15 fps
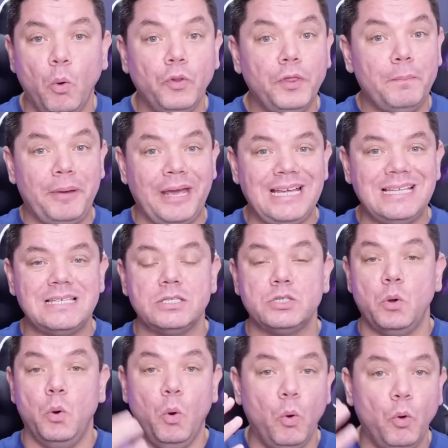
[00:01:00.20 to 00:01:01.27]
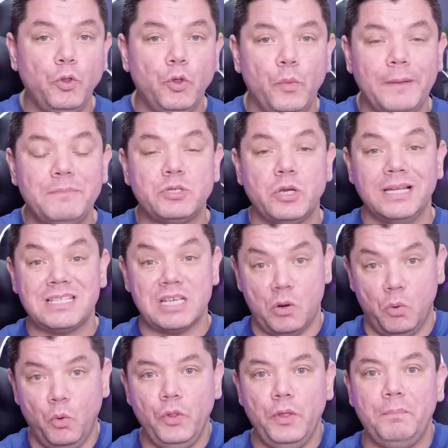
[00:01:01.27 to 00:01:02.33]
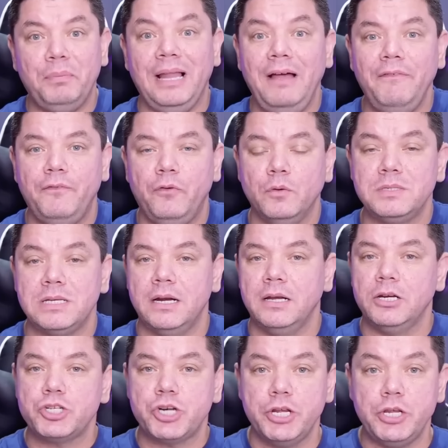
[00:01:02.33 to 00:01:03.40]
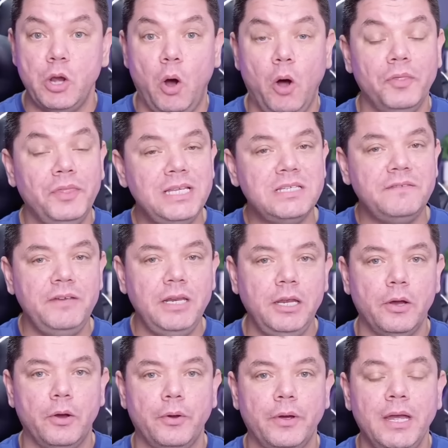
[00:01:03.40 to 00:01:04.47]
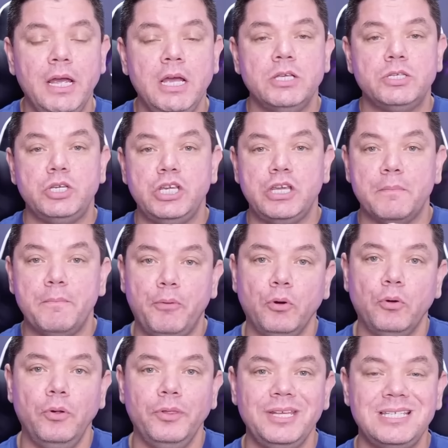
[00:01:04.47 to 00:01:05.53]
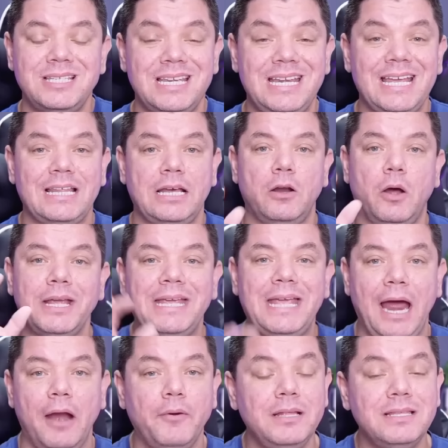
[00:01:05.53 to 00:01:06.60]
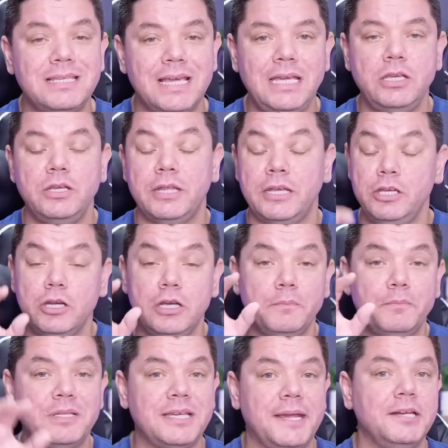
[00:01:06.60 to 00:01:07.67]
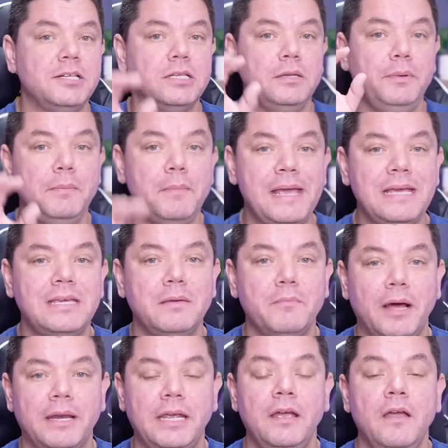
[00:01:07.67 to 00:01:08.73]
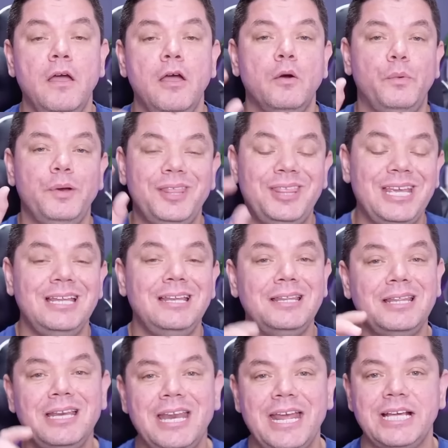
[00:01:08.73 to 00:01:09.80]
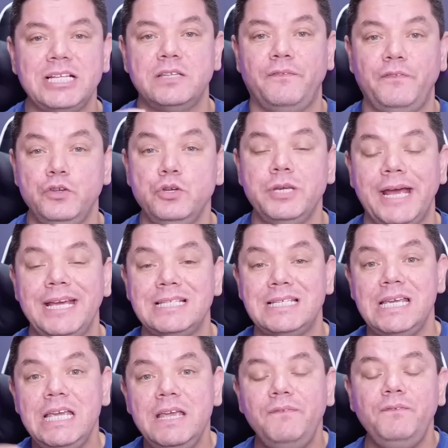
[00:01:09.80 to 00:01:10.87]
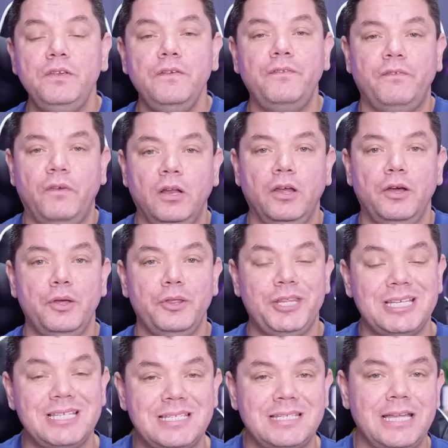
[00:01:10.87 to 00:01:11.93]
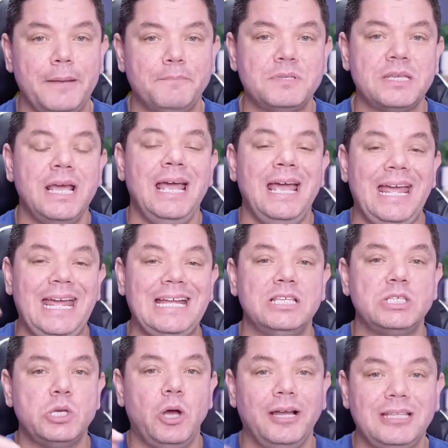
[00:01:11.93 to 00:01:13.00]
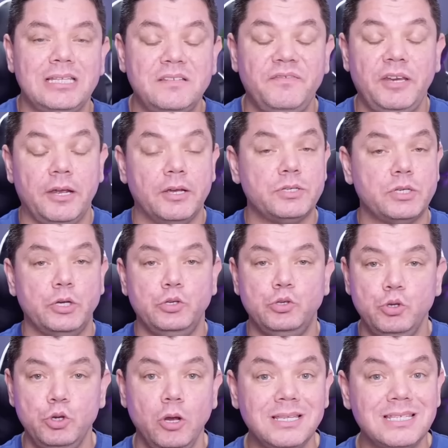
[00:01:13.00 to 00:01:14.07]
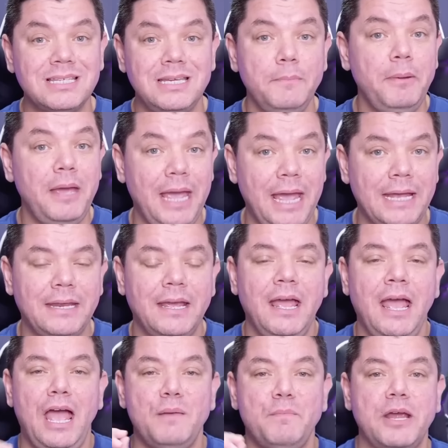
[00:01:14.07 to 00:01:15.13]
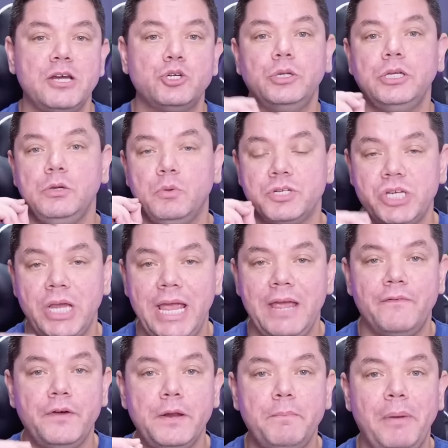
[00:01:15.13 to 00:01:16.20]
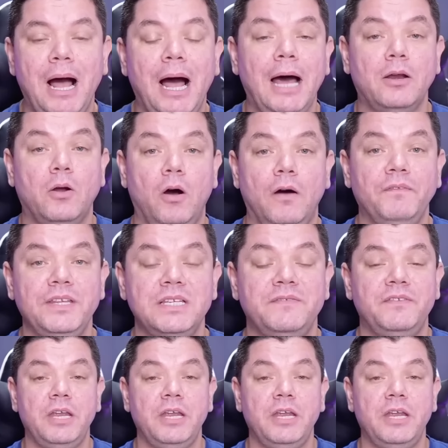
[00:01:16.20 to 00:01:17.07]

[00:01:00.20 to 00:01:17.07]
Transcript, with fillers: all the pieces, all the websites, and all the platforms that I'm going to show you on this video, so you can put all this together. And I guarantee you that you could potentially be making money within the next few days if you follow the steps inside this video. So do not skip ahead and make sure that you watch every part of this